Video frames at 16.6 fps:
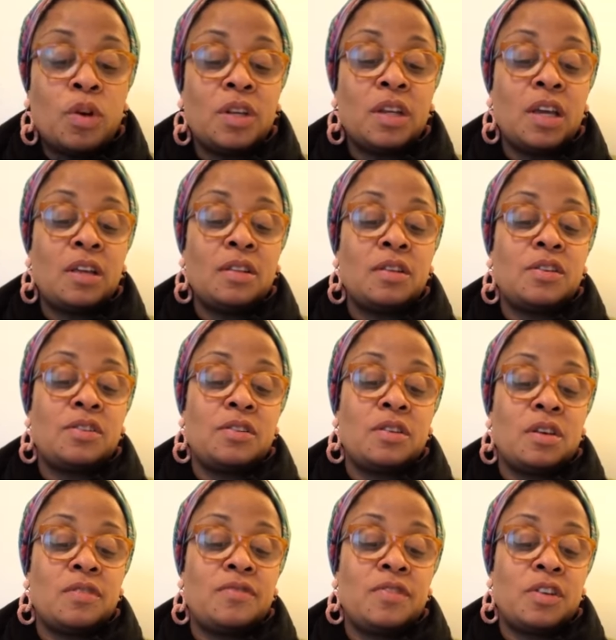English, the
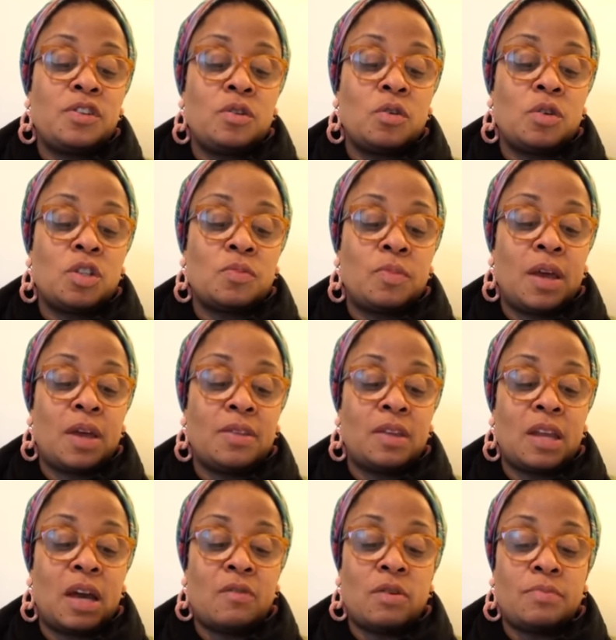official explained that
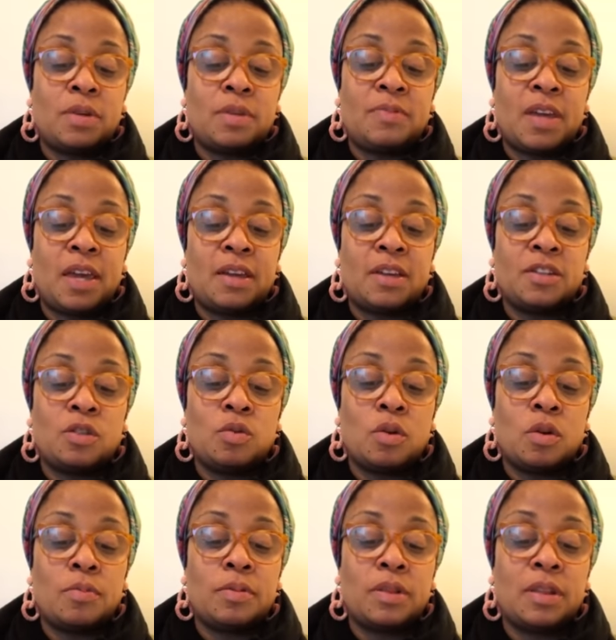I would be taken to
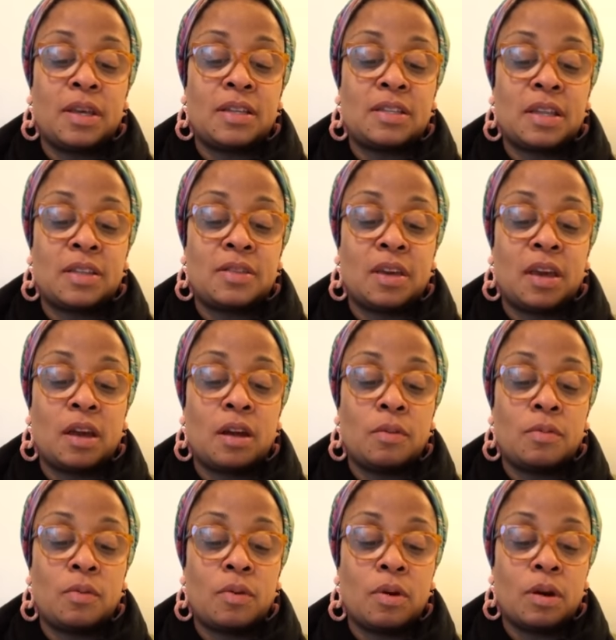a place at the
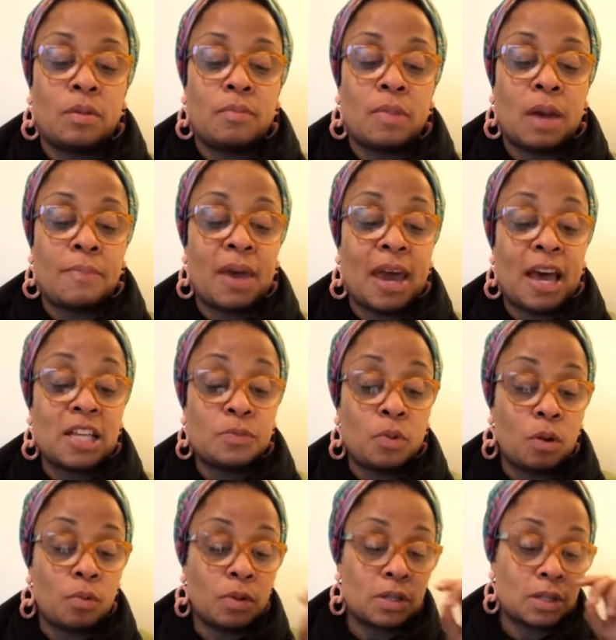airport. My
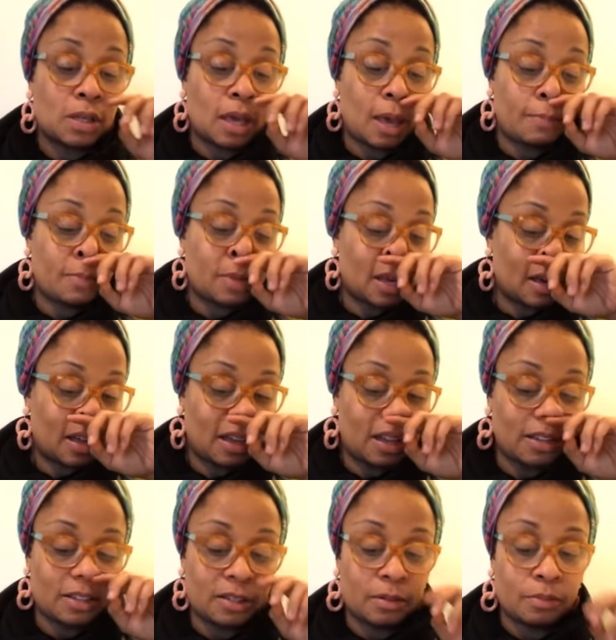passport was kept at
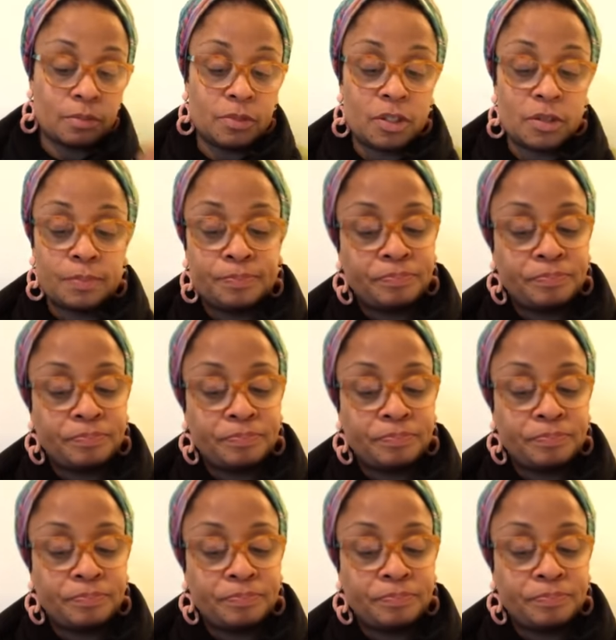customs.